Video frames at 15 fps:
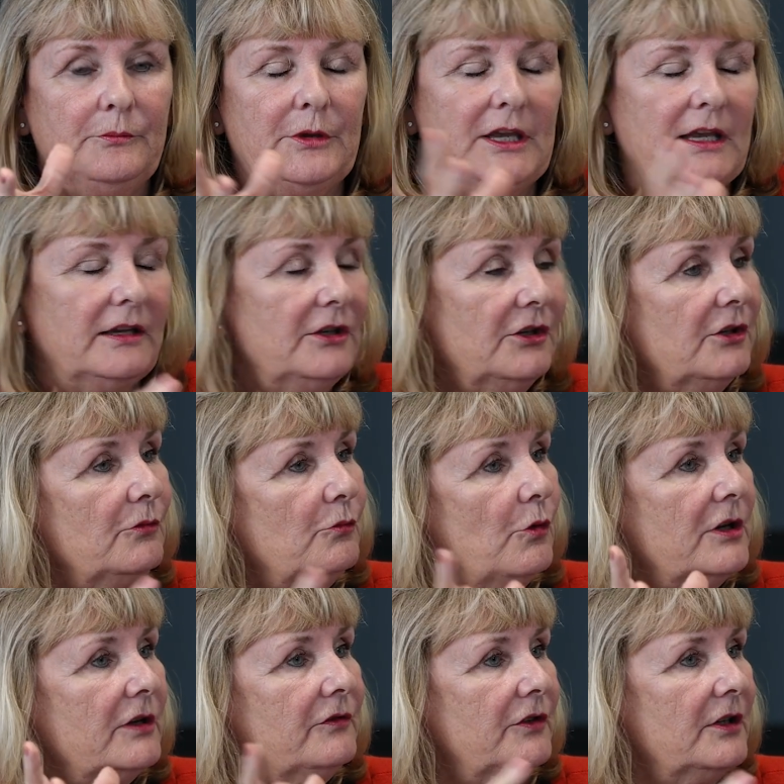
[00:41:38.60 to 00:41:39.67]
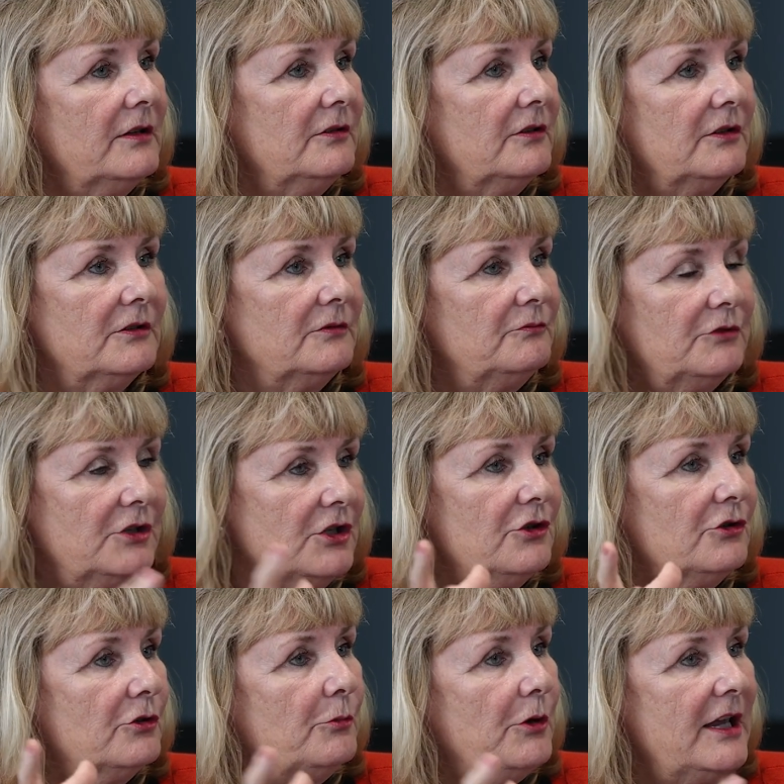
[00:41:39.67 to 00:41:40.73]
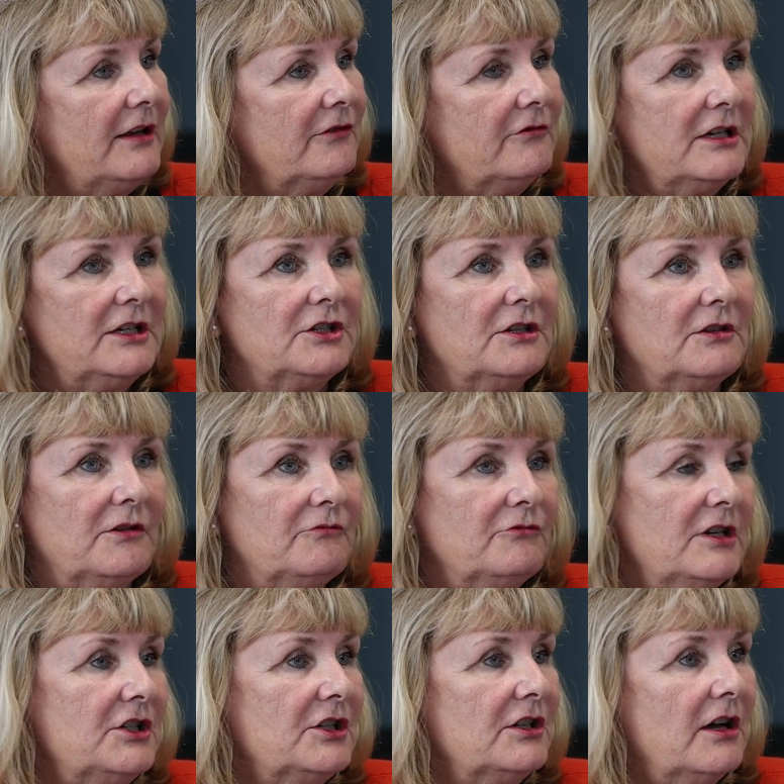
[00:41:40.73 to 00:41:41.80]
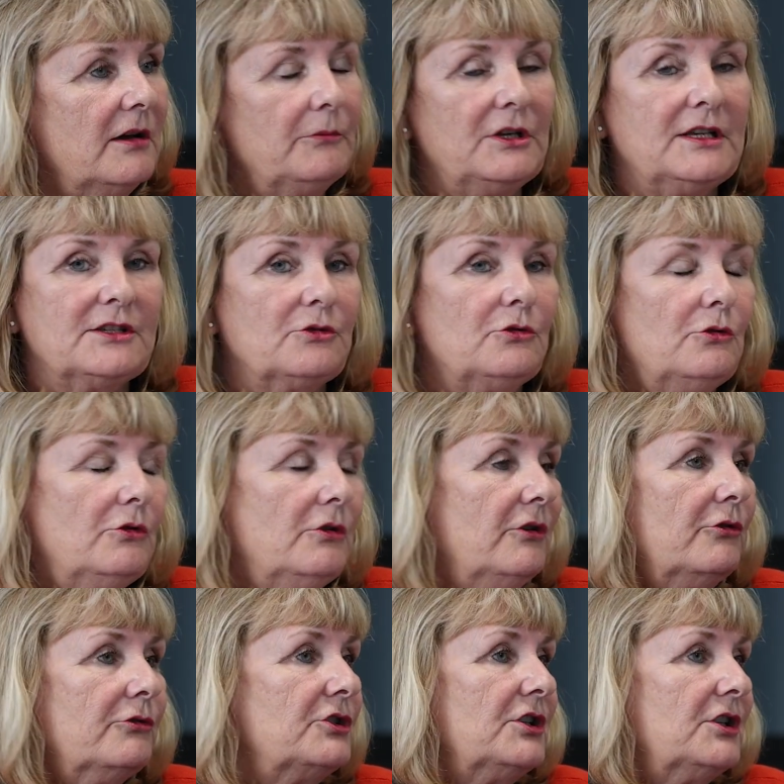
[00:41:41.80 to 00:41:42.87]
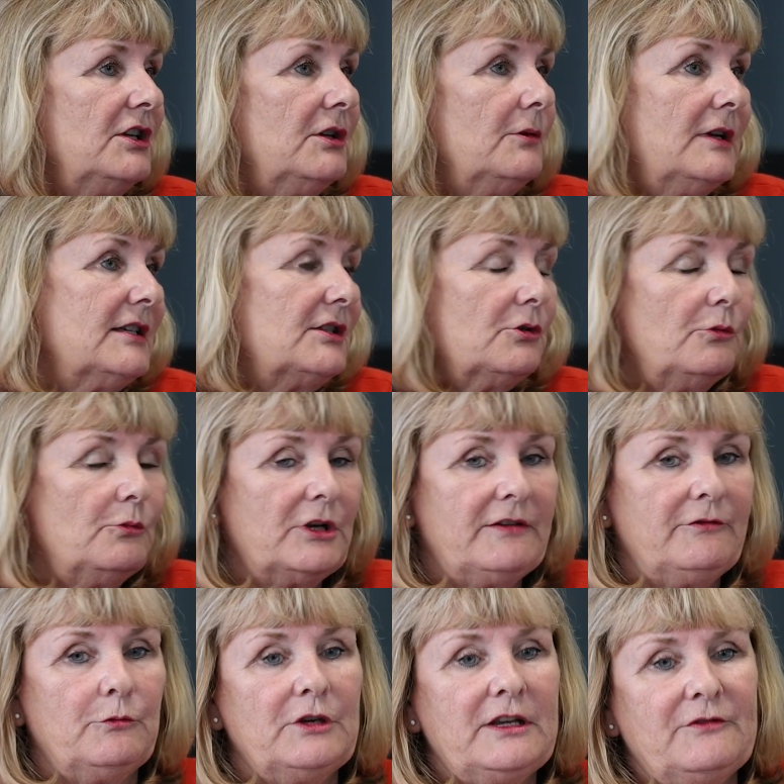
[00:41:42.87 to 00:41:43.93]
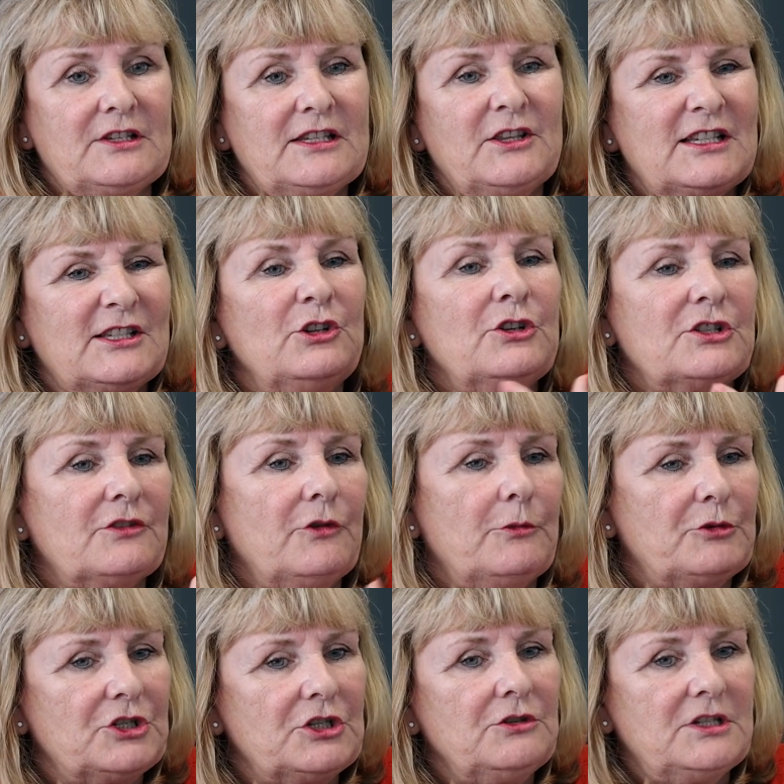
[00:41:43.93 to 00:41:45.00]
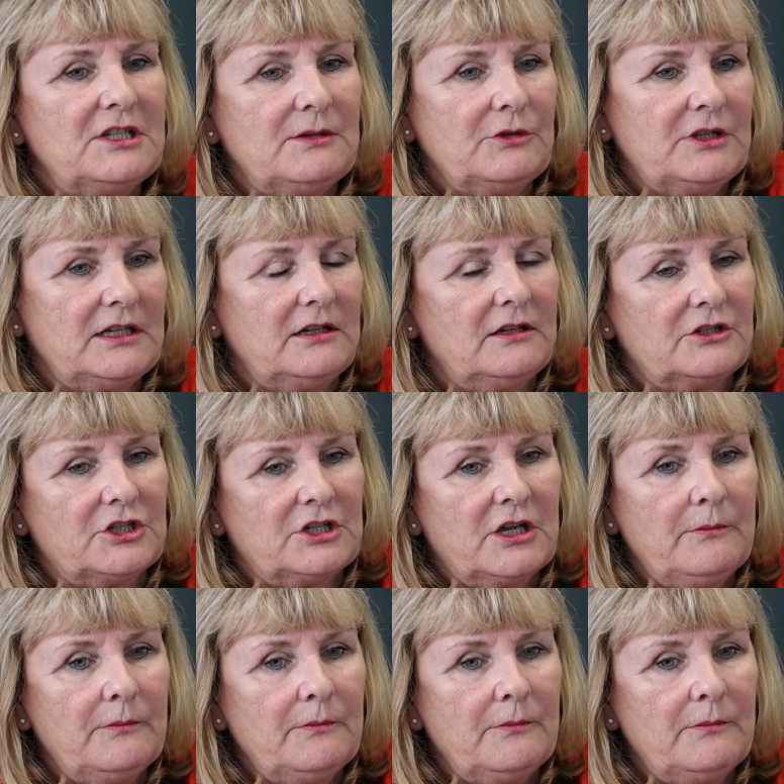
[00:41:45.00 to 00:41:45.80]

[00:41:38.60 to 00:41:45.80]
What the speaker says: Be it one of the European region companies or to the US or whatever. So there's lots of opportunity within larger